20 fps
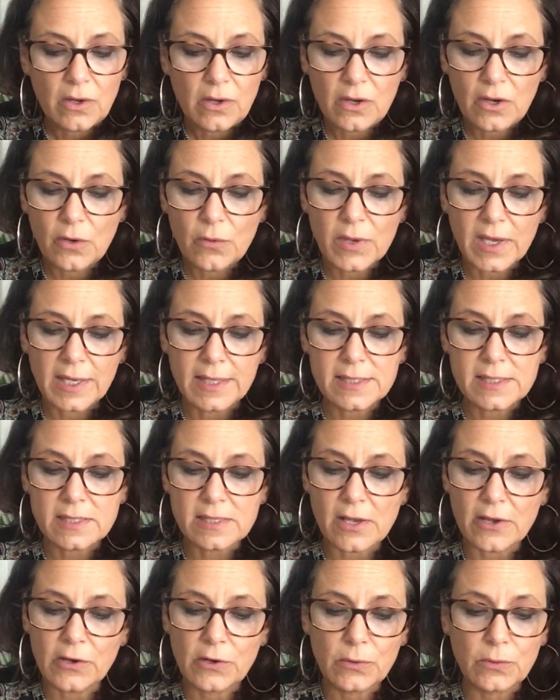Okay,
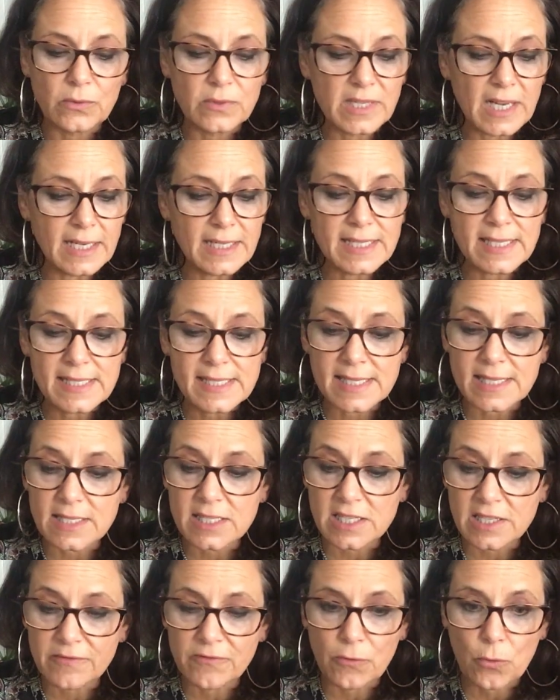so
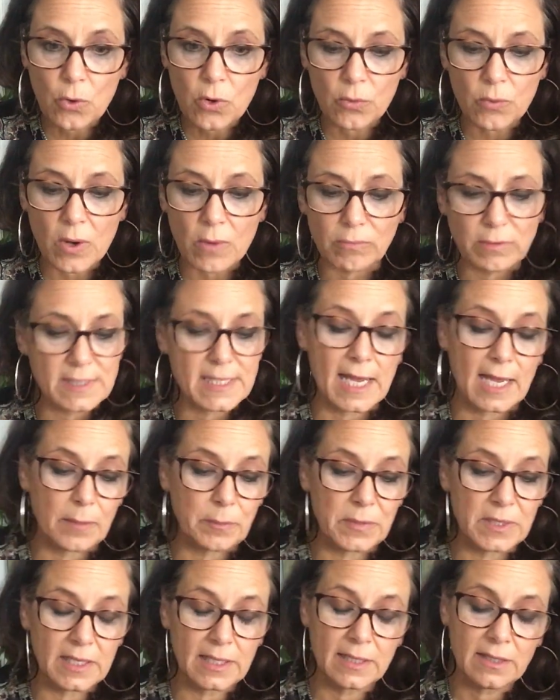1964, what was
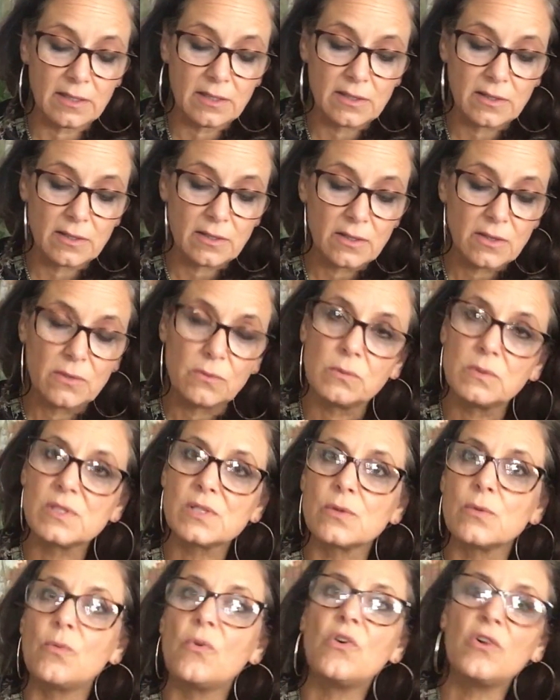happening was
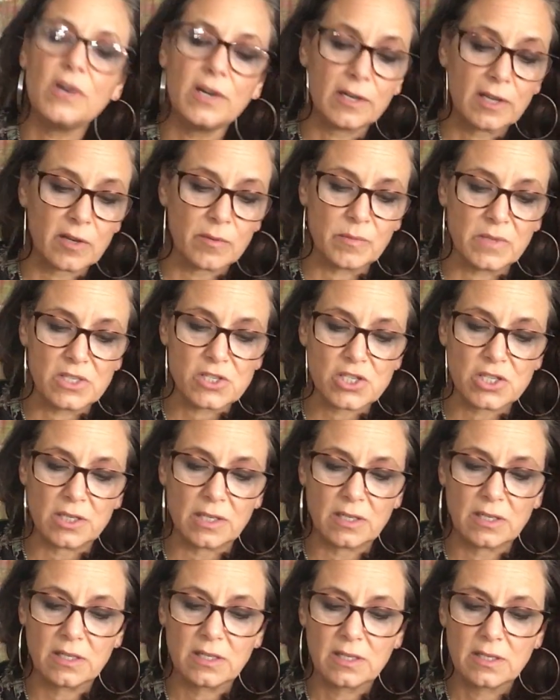the Warren Commission.
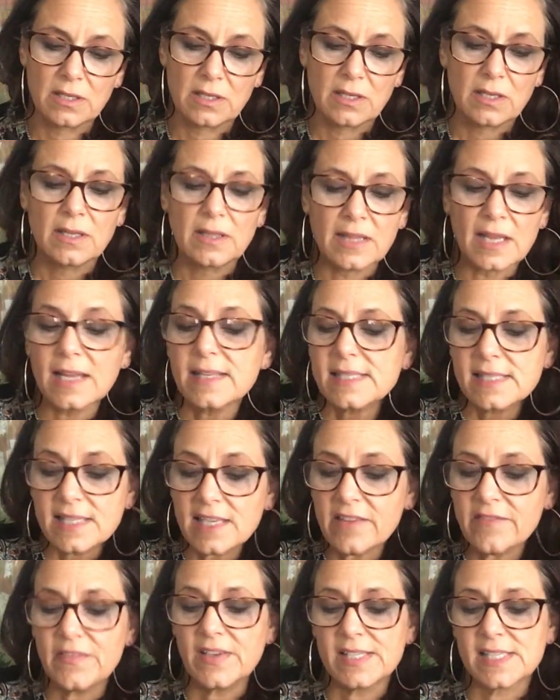That's the
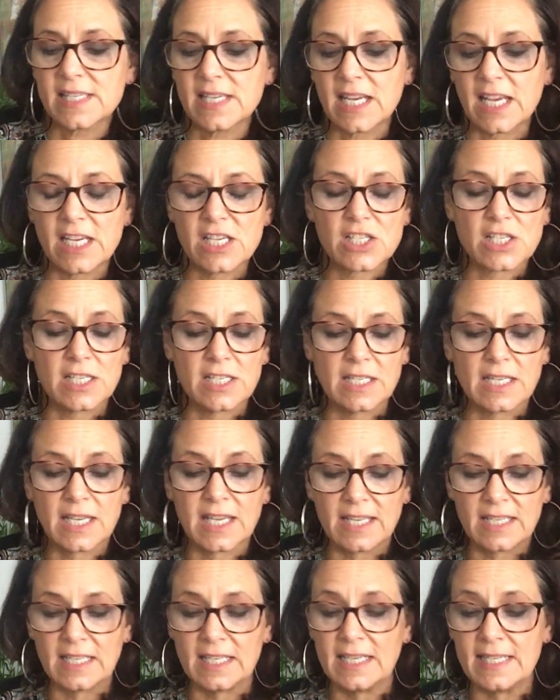investigation into
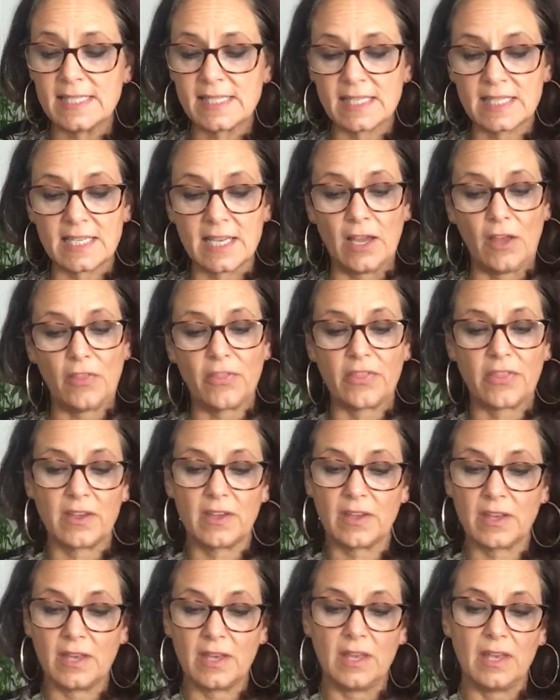Kennedy's death.
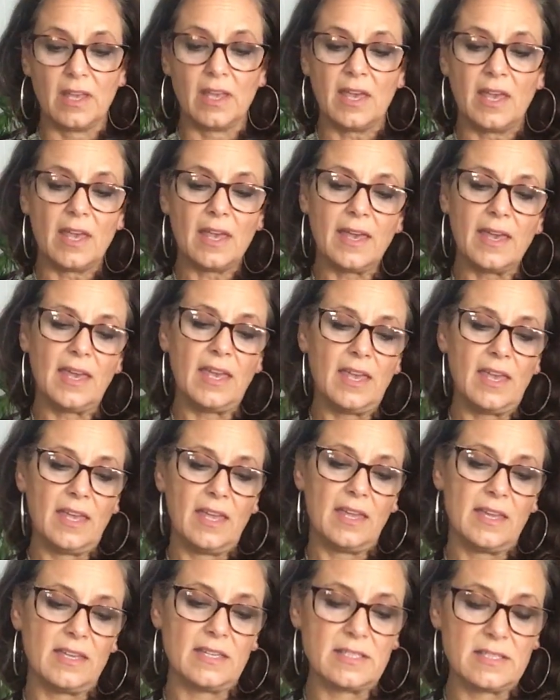
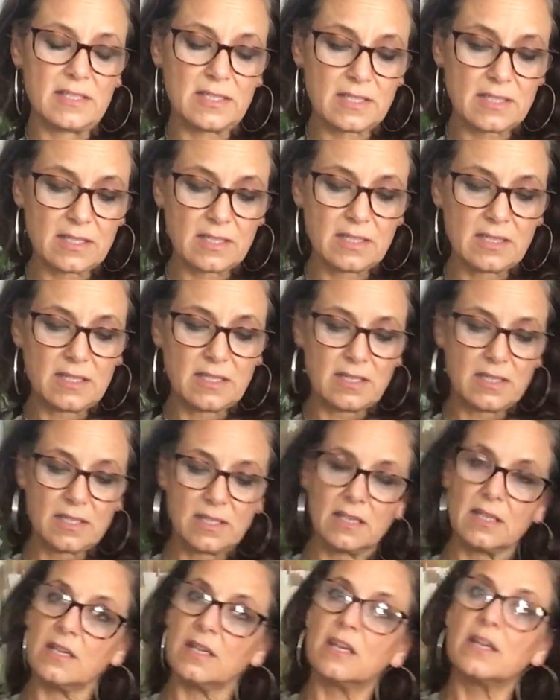And
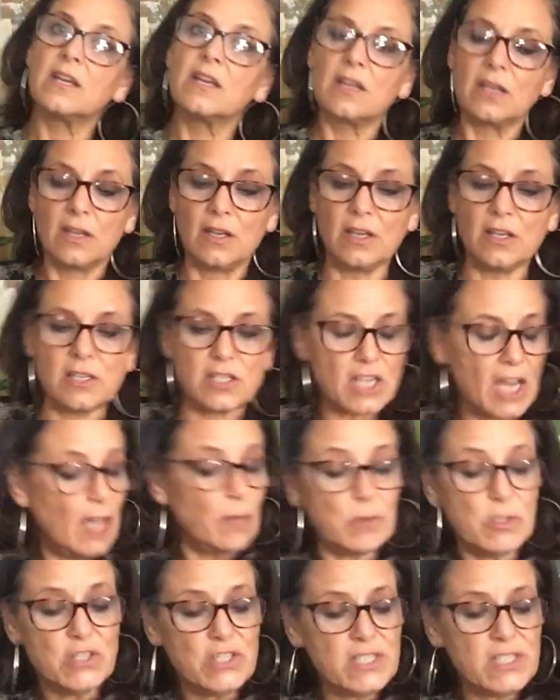Chapter